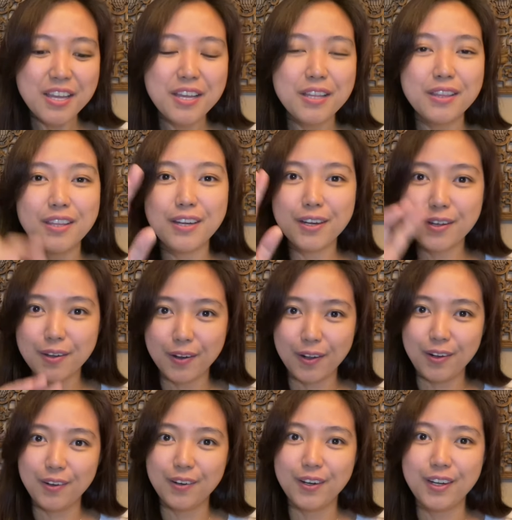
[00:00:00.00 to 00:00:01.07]
They're
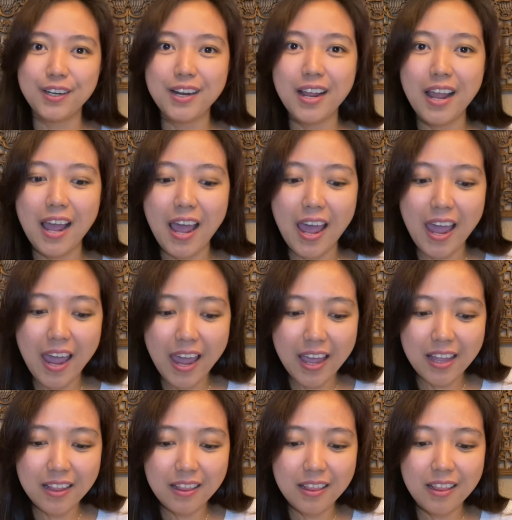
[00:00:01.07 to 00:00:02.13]
colored
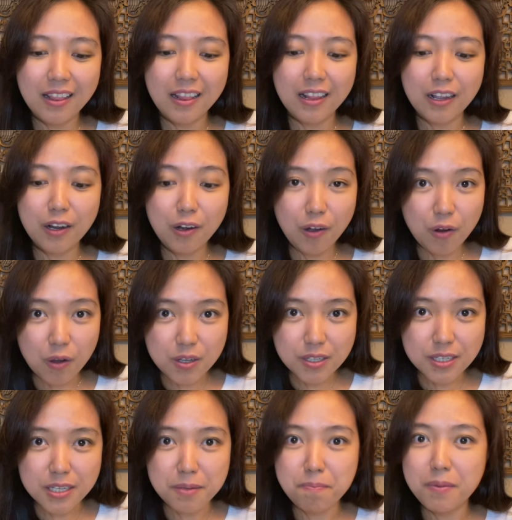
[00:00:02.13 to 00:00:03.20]
and
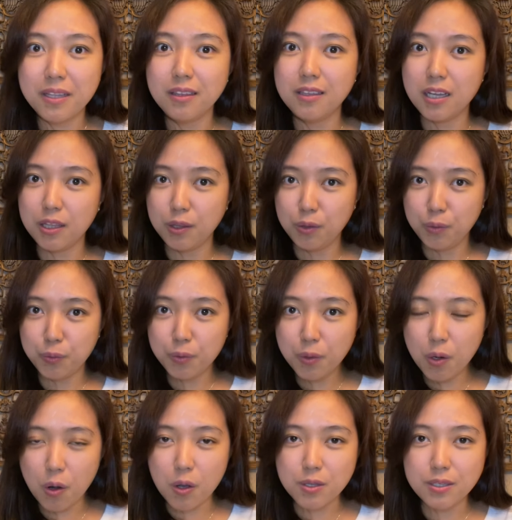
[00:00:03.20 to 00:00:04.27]
glossy, but not too
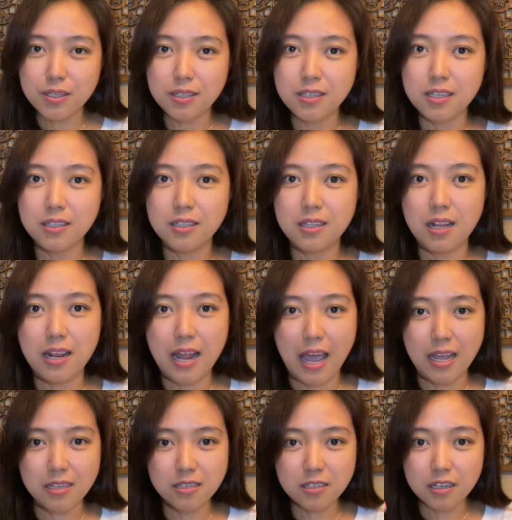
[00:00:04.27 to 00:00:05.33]
glossy that the
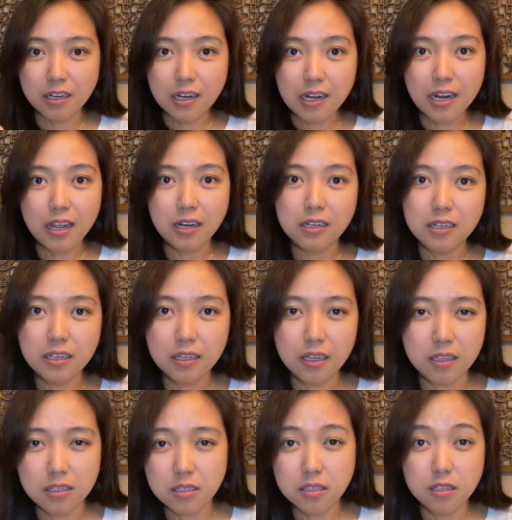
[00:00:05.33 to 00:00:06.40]
lights are glaring
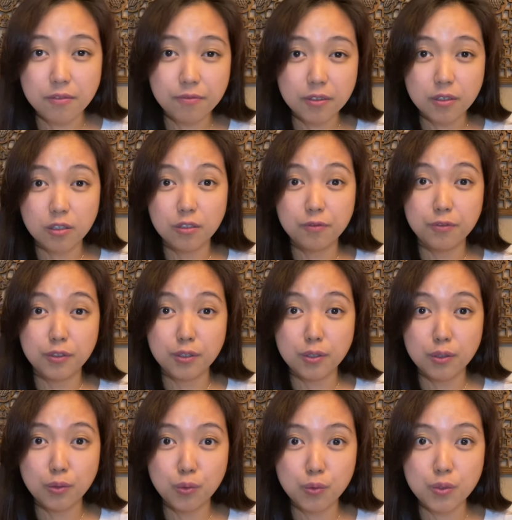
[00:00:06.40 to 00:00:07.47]
and it's difficult for
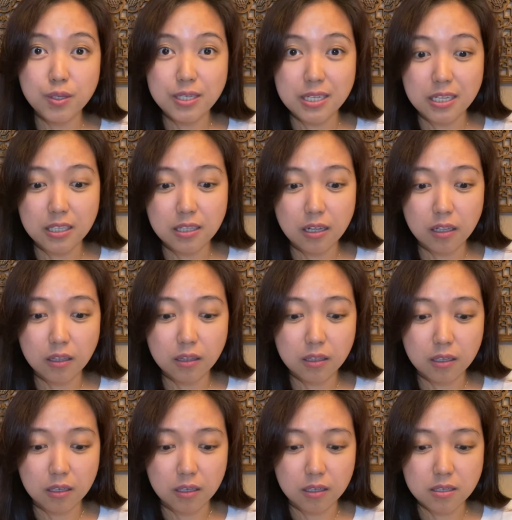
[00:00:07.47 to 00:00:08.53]
you to see
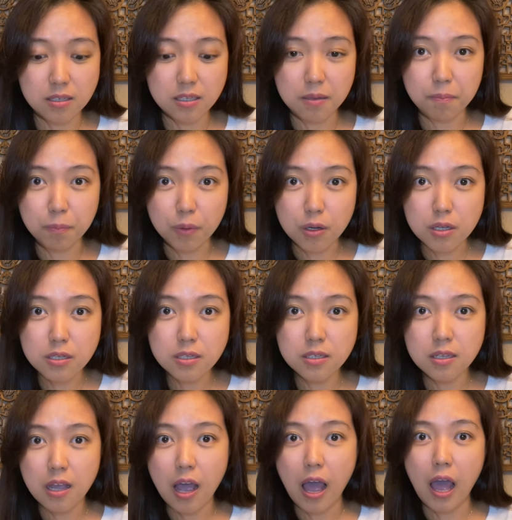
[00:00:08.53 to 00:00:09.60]
the
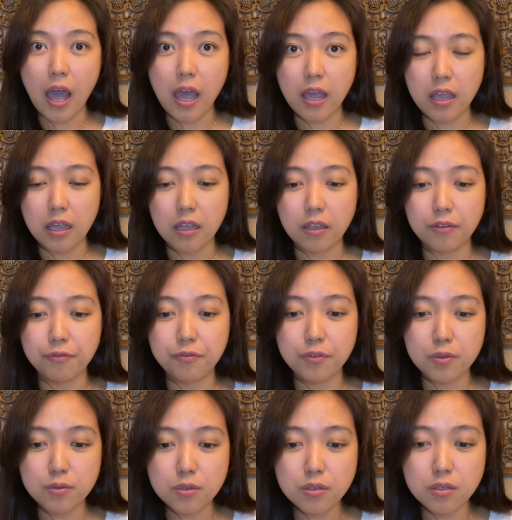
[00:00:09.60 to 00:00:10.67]
symbols. I've
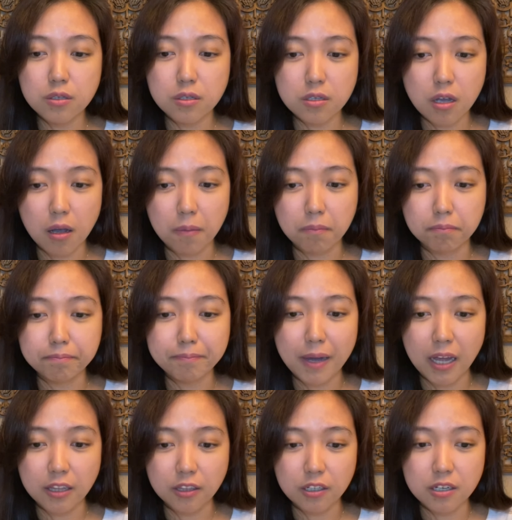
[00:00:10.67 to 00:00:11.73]
used some
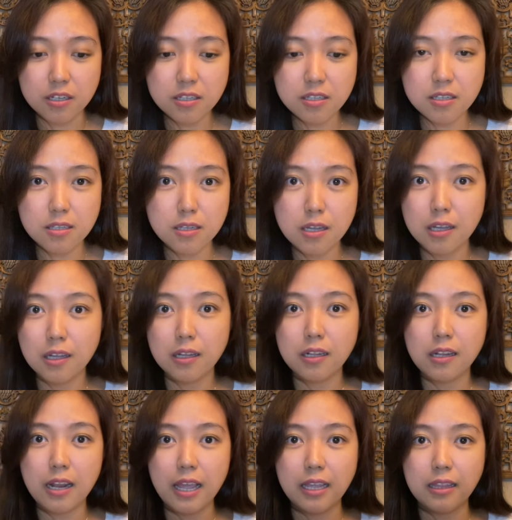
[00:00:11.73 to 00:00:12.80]
patterns
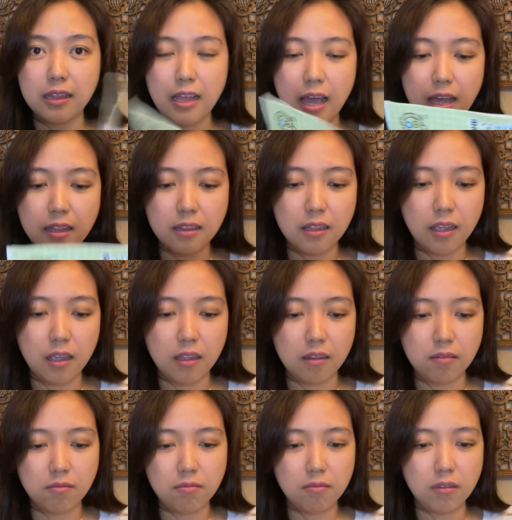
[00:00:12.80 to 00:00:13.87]
like that
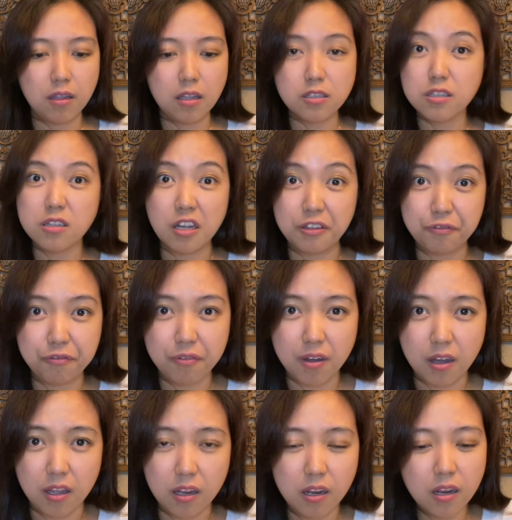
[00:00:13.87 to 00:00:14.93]
and it's not
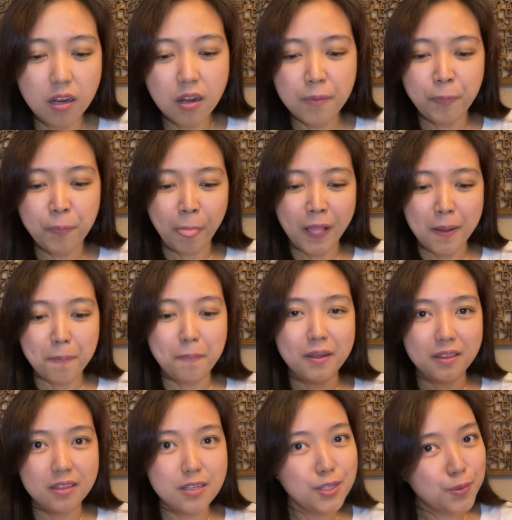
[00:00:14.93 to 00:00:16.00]
fun.
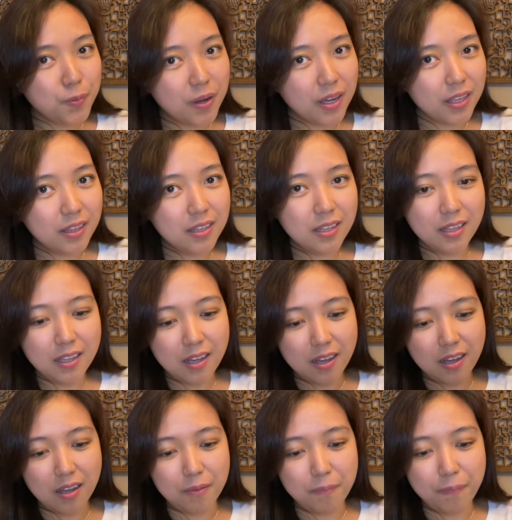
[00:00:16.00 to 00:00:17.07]
But this one,
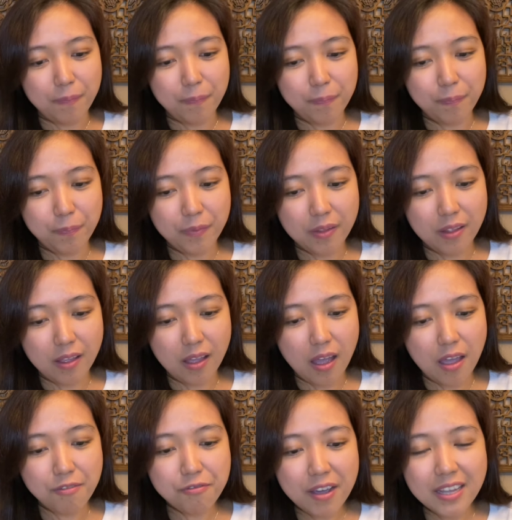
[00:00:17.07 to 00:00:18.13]

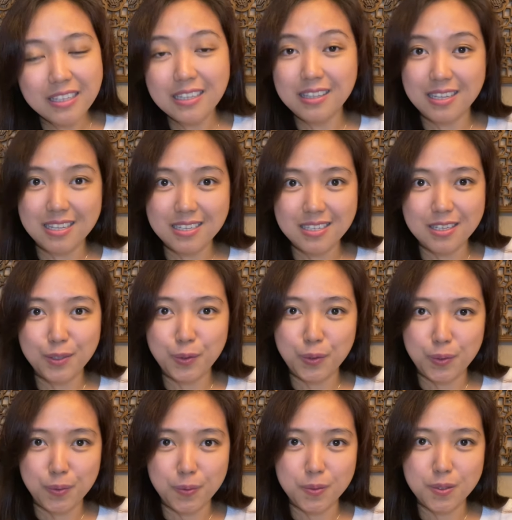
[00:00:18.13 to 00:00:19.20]
I find it easy to
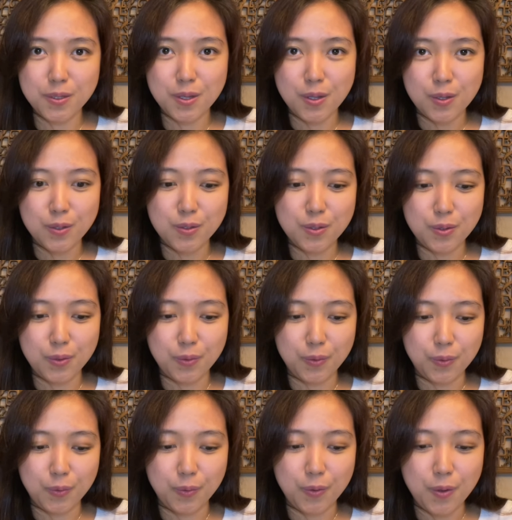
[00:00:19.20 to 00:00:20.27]
use.
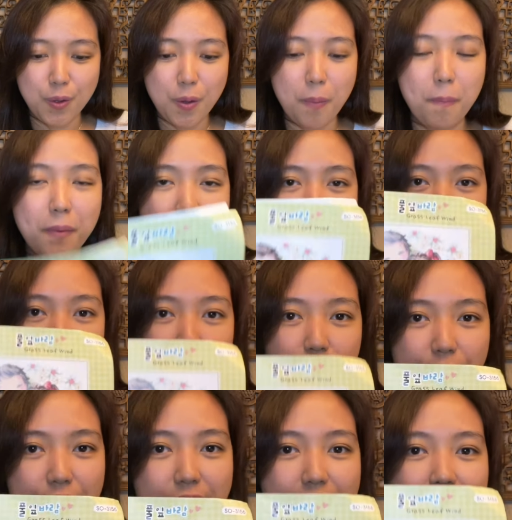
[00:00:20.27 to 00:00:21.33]
So, but don't
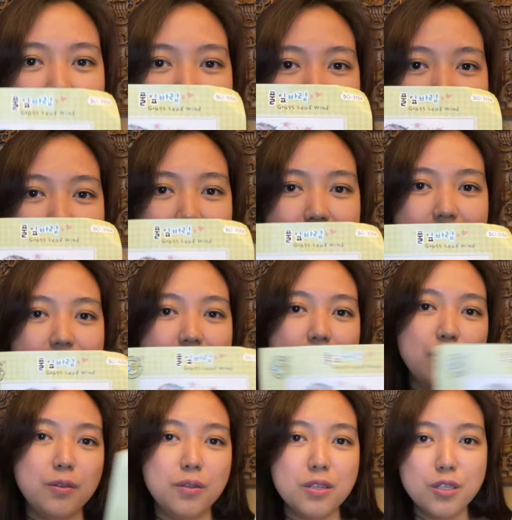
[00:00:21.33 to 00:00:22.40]
worry, this
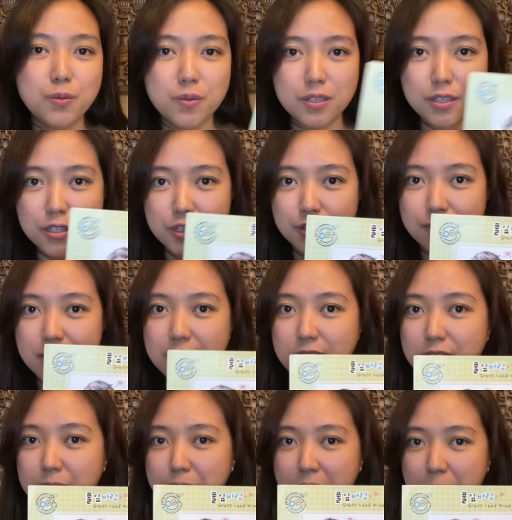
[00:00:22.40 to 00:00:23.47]
will serve
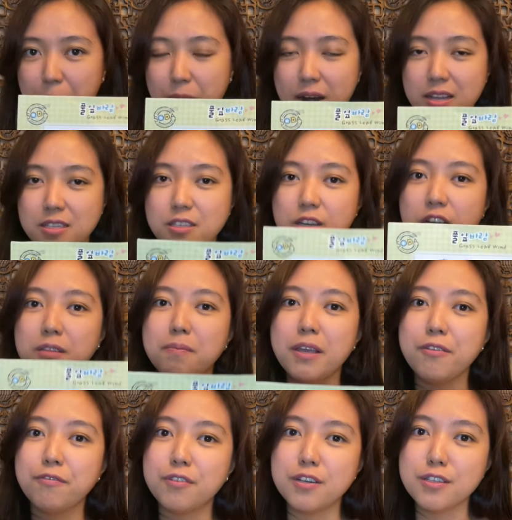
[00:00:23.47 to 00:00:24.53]
as remembrance on
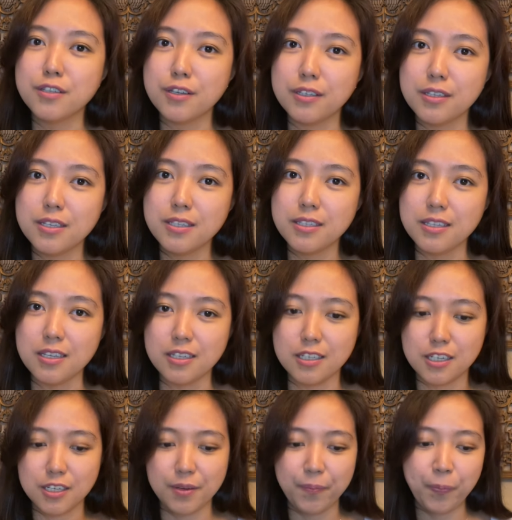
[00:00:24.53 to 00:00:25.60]
my first solder
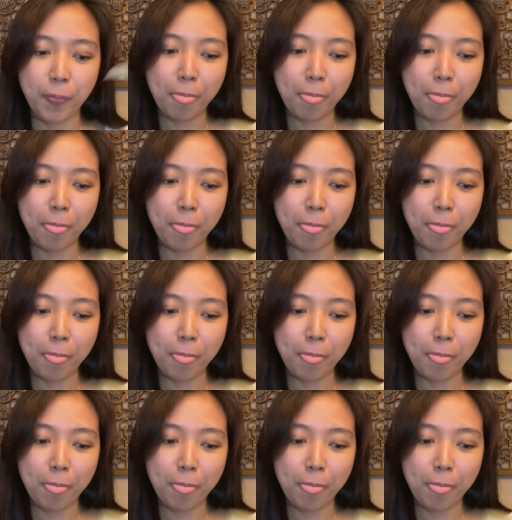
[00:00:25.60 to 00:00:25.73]
stitch.